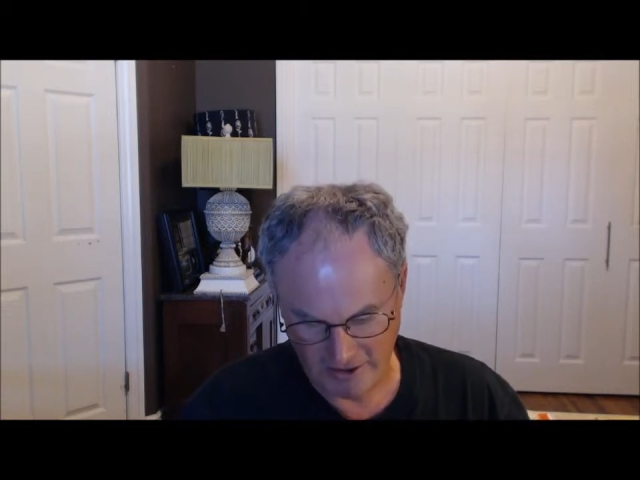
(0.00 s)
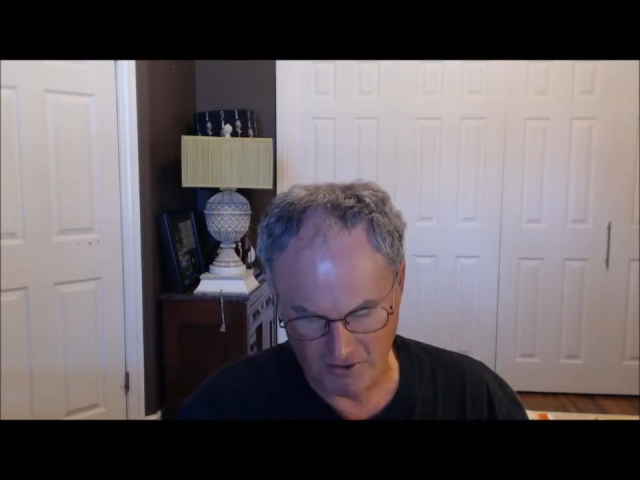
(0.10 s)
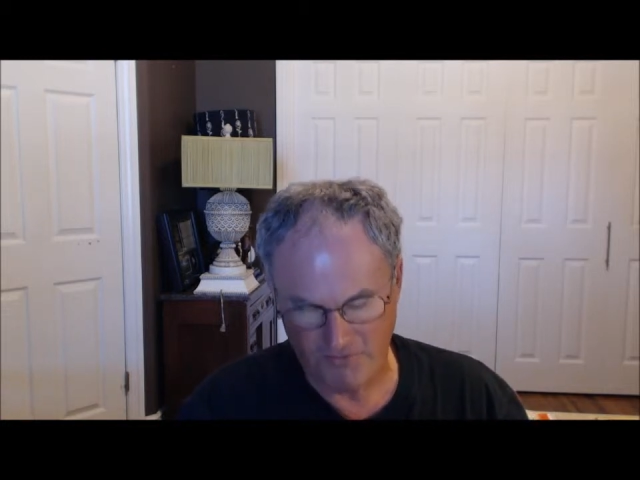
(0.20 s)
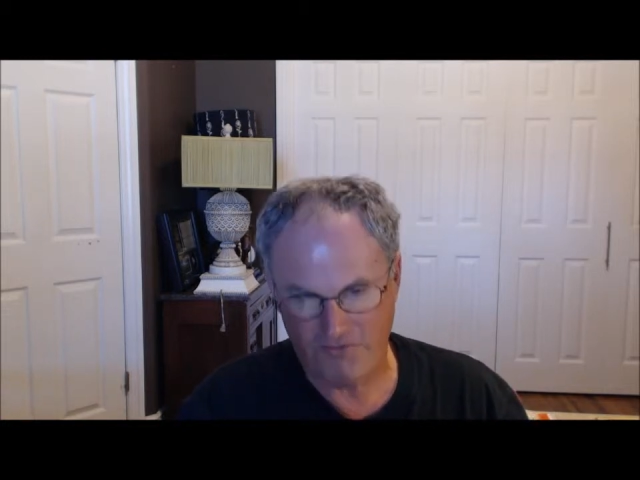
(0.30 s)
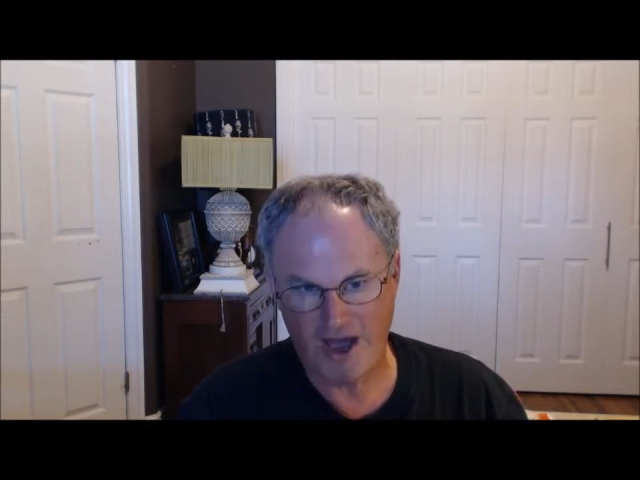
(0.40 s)
I'd
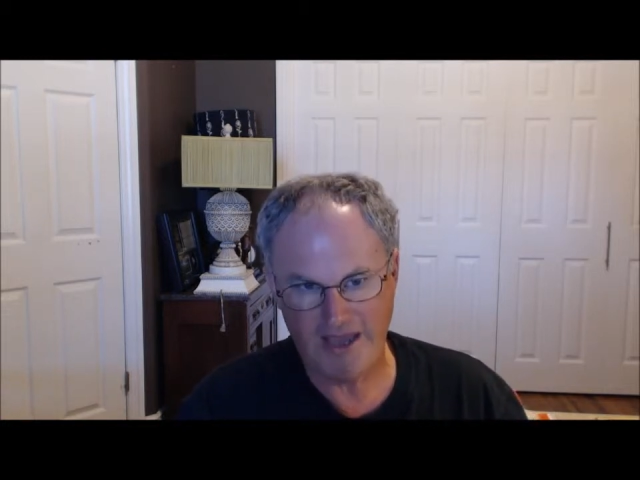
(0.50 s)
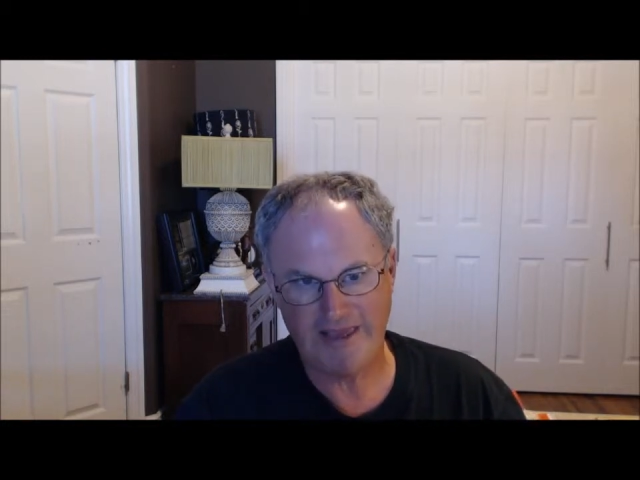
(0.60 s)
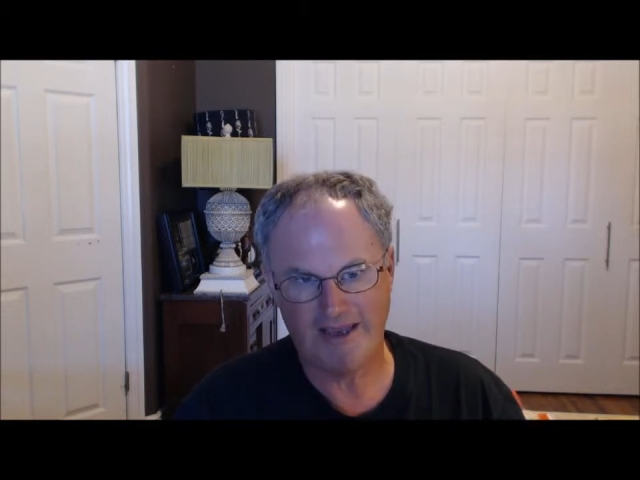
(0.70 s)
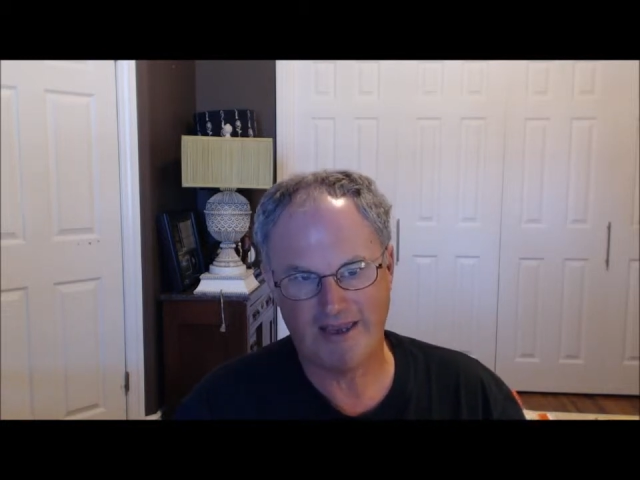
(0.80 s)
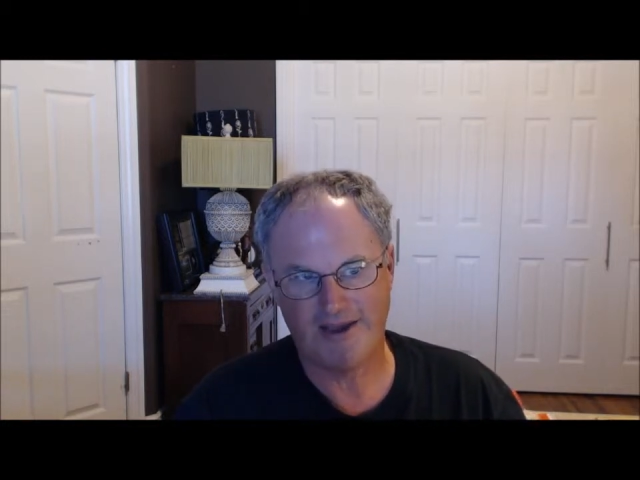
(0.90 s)
go find
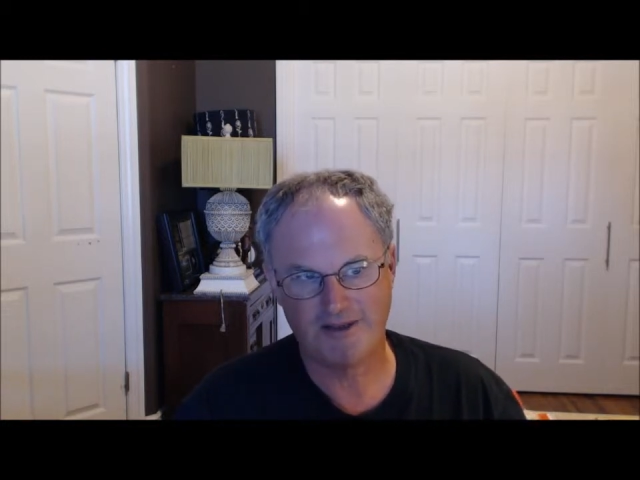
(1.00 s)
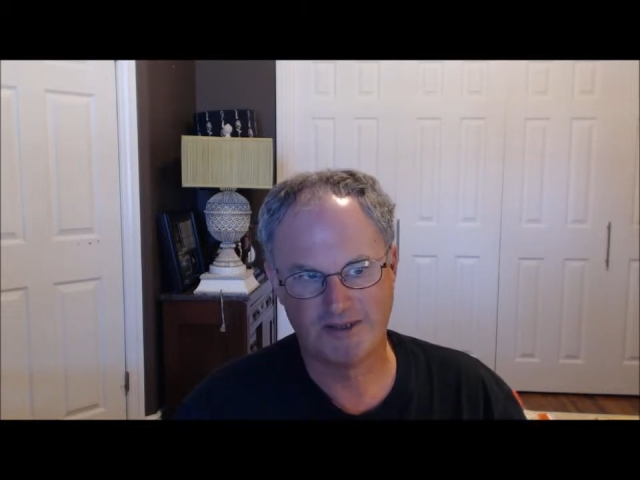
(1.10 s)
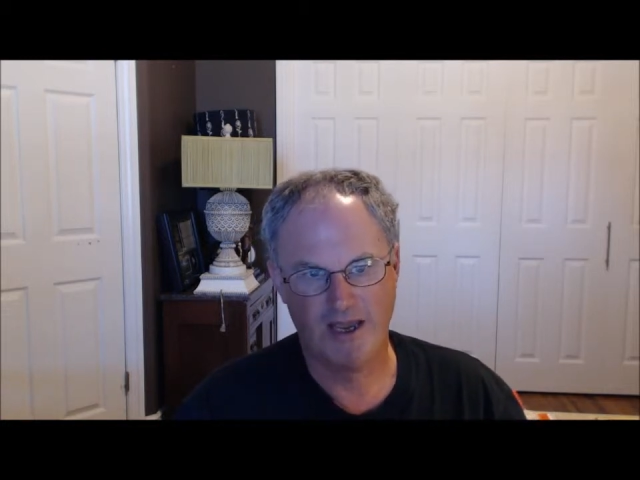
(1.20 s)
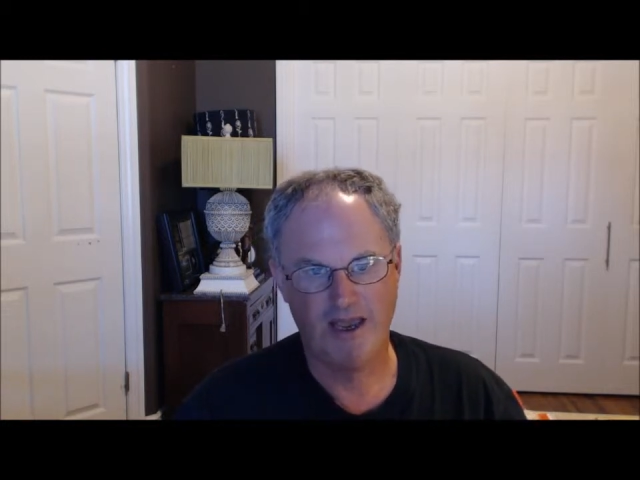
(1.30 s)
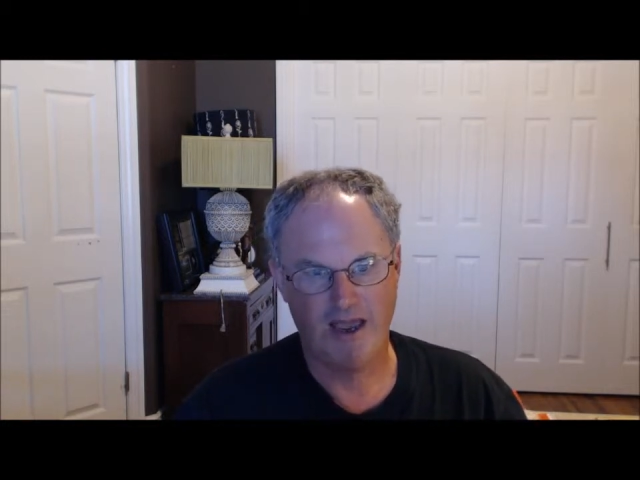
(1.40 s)
that
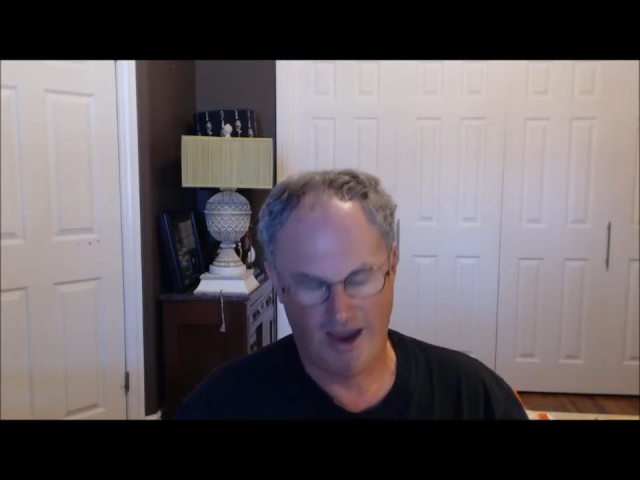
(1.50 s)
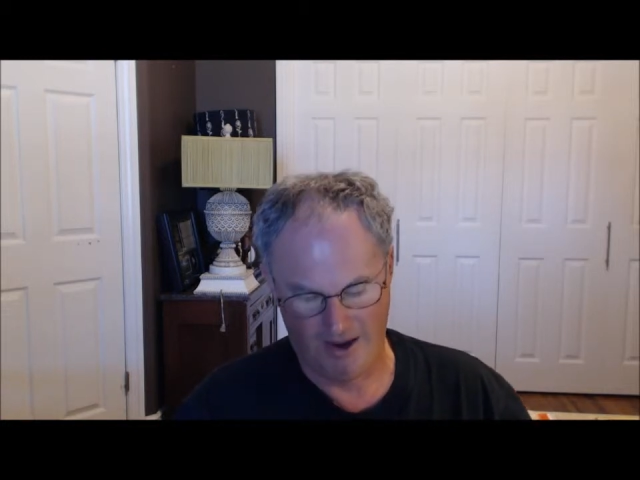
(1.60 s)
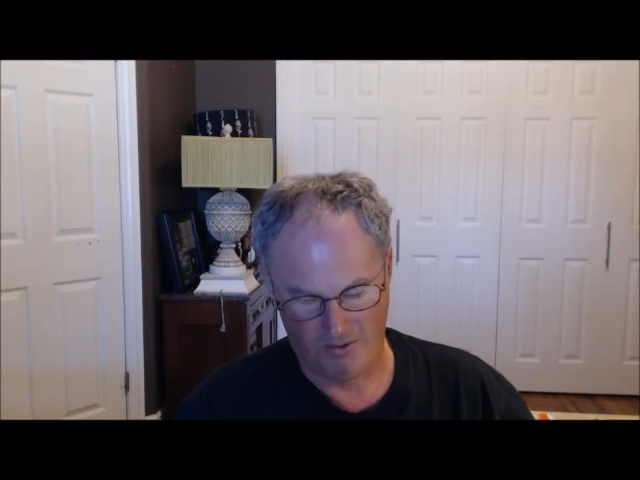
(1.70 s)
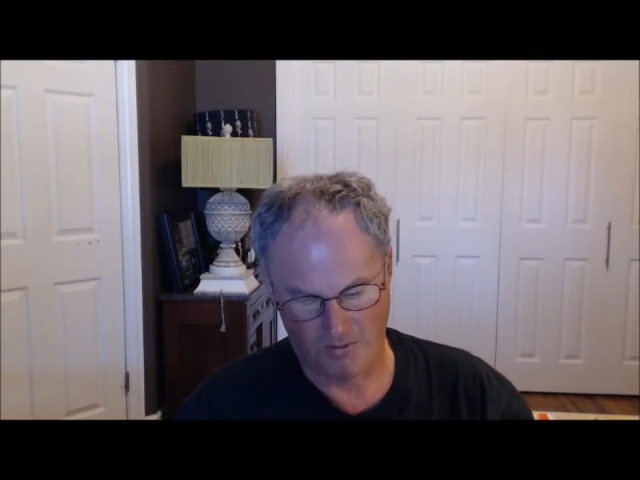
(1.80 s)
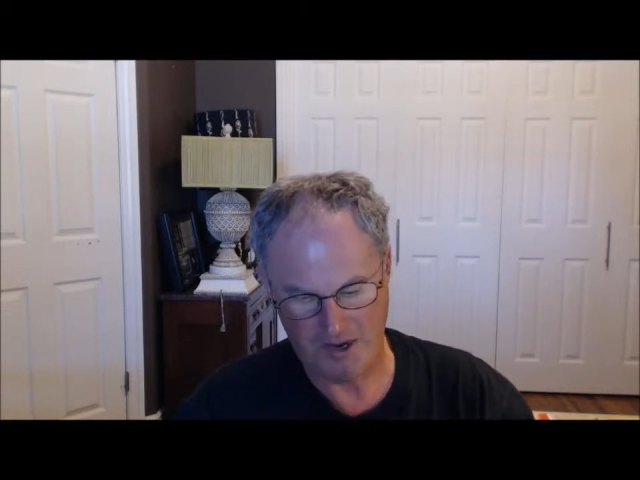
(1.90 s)
case
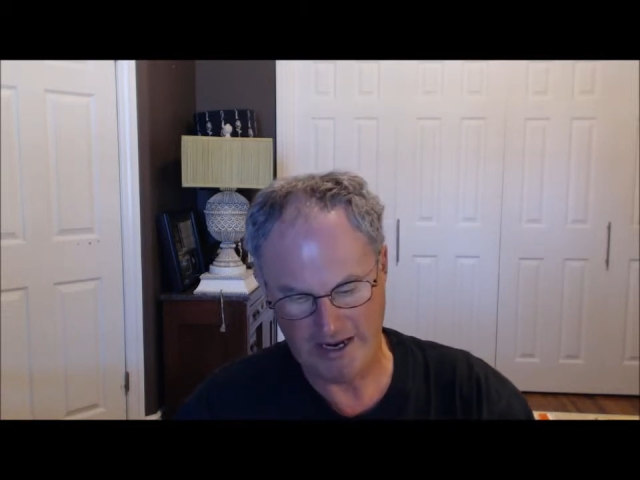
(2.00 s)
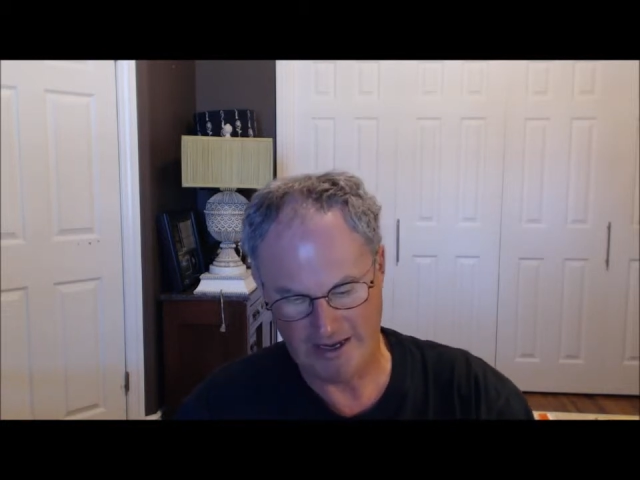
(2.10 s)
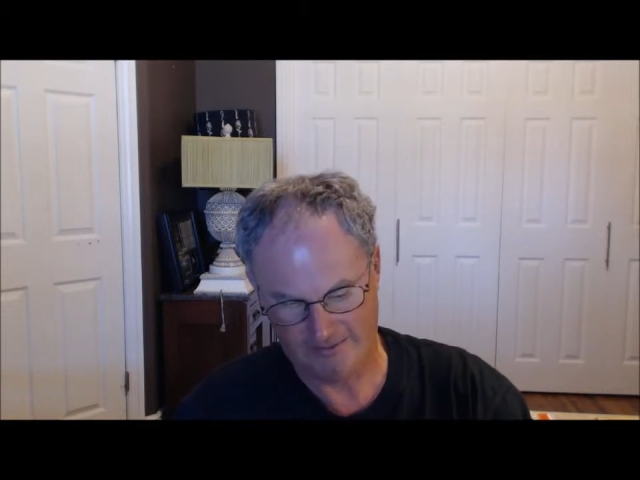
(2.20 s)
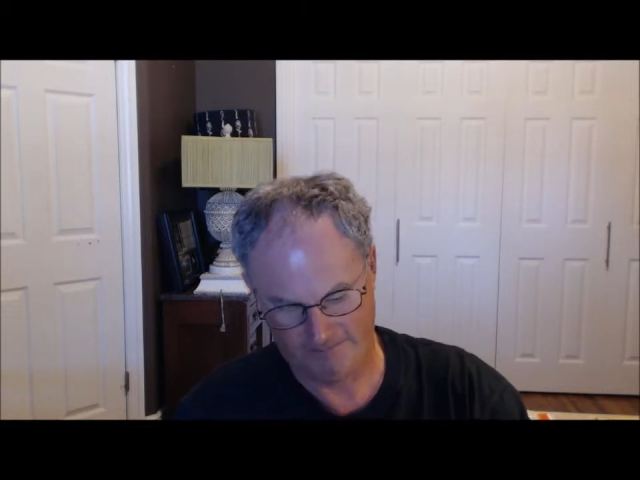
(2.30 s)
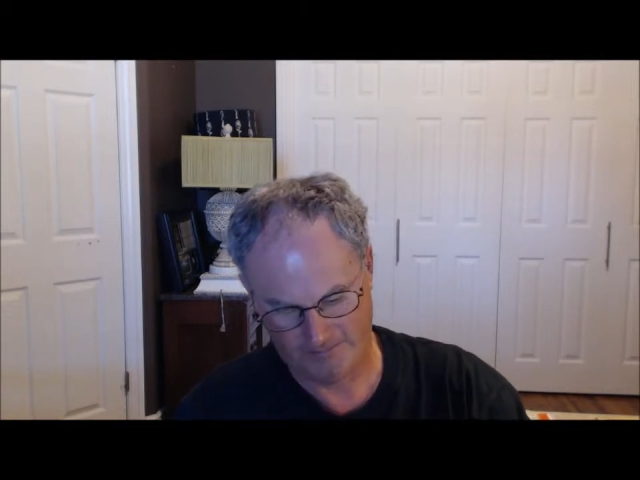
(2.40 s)
and read
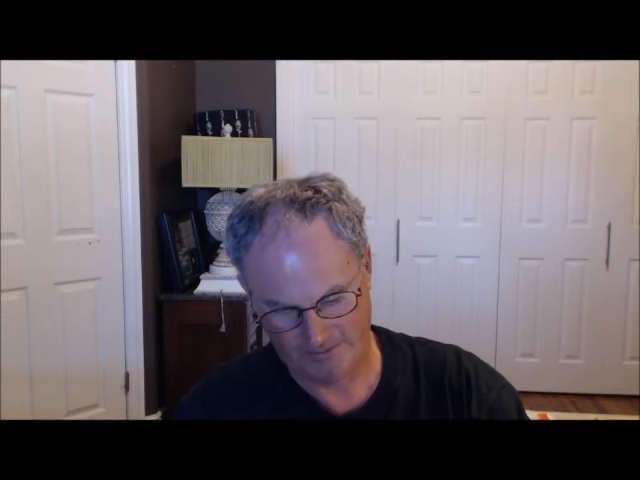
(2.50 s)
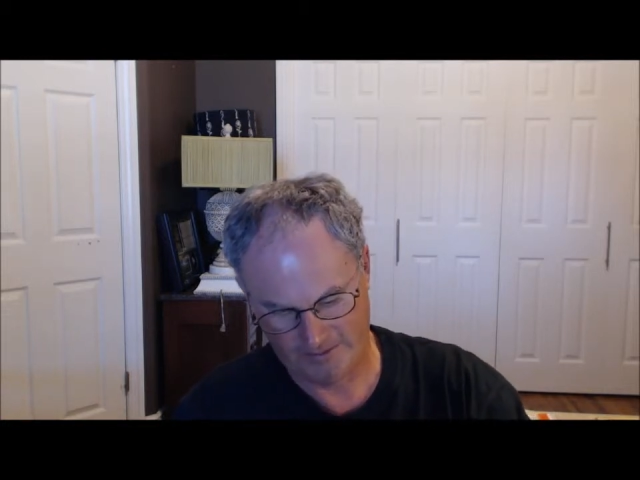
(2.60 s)
it.